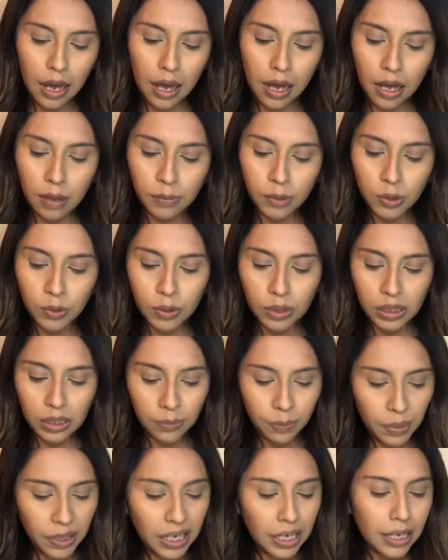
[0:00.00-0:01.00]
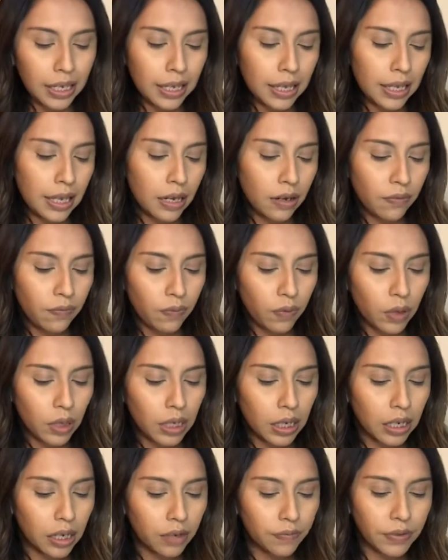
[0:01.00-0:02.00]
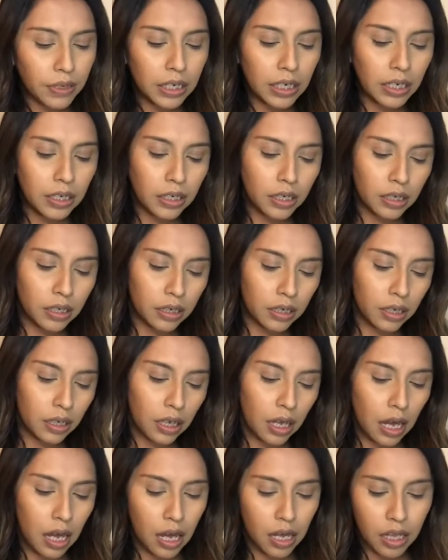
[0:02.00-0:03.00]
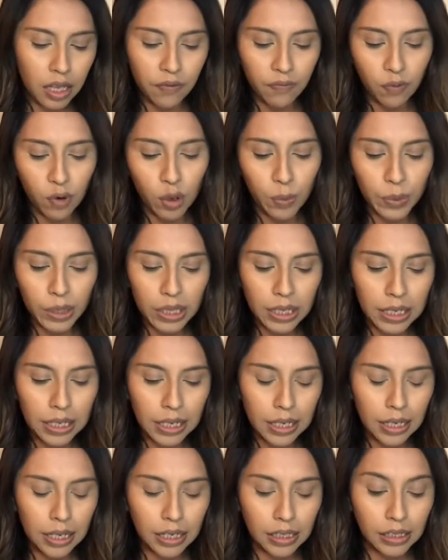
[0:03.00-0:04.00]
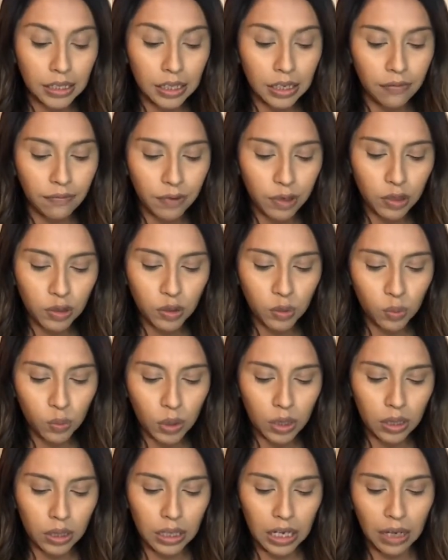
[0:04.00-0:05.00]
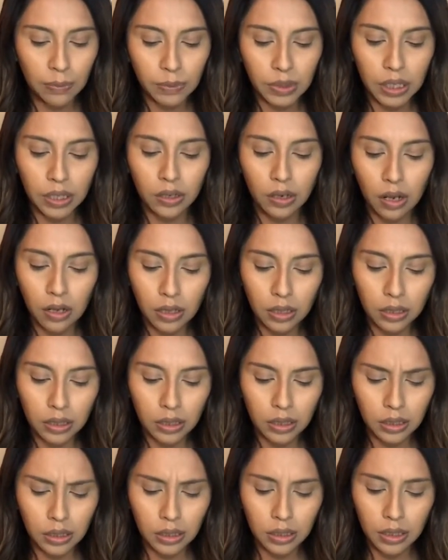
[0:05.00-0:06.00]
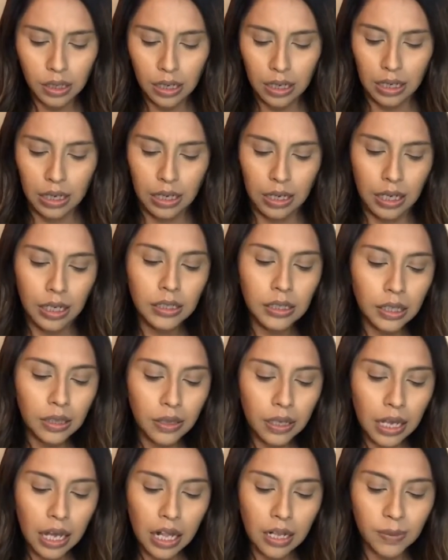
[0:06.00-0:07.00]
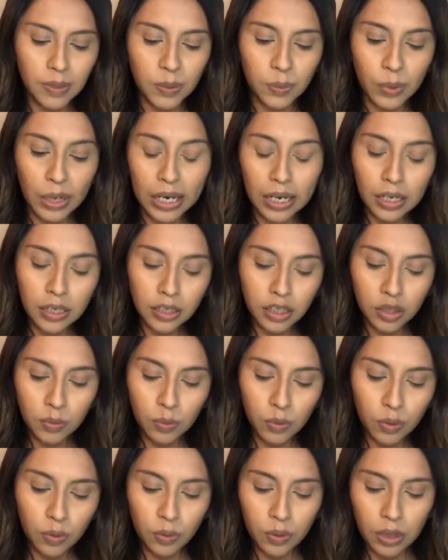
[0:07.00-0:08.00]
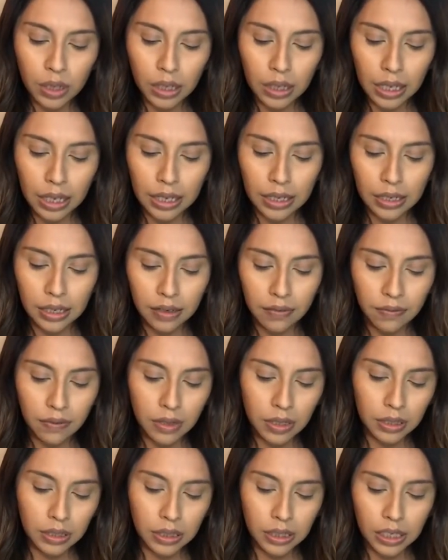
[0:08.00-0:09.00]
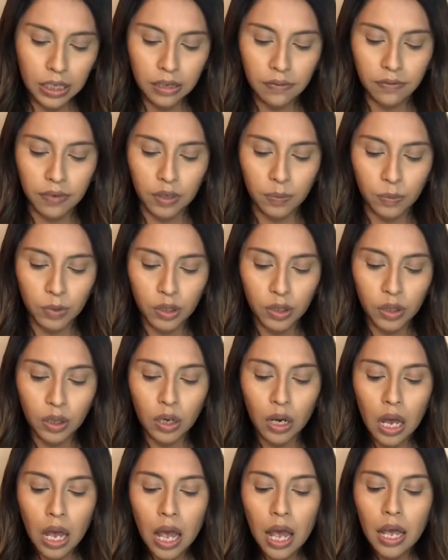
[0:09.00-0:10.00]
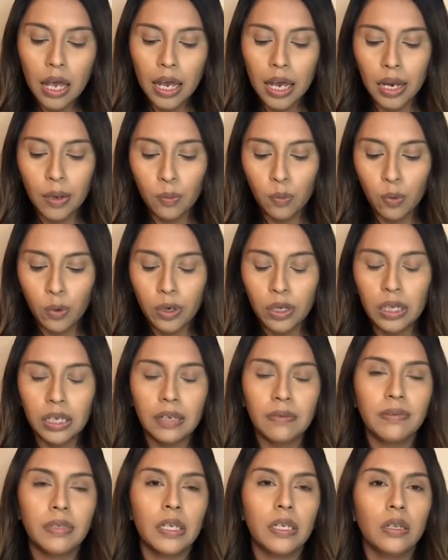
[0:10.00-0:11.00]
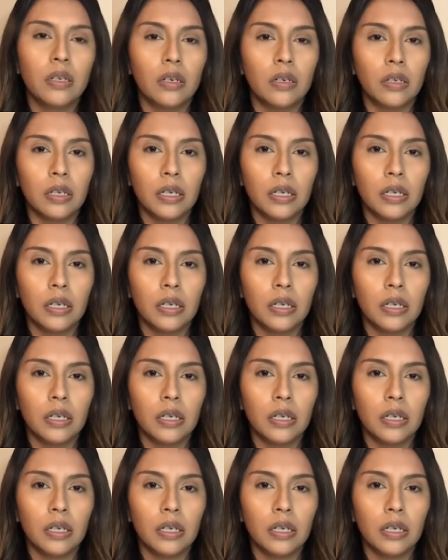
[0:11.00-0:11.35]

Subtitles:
So it is vegan, full coverage. The formula is infused with tape technology. Instantly helps brighten, smooth, and give the skin a firmer and more lifted look.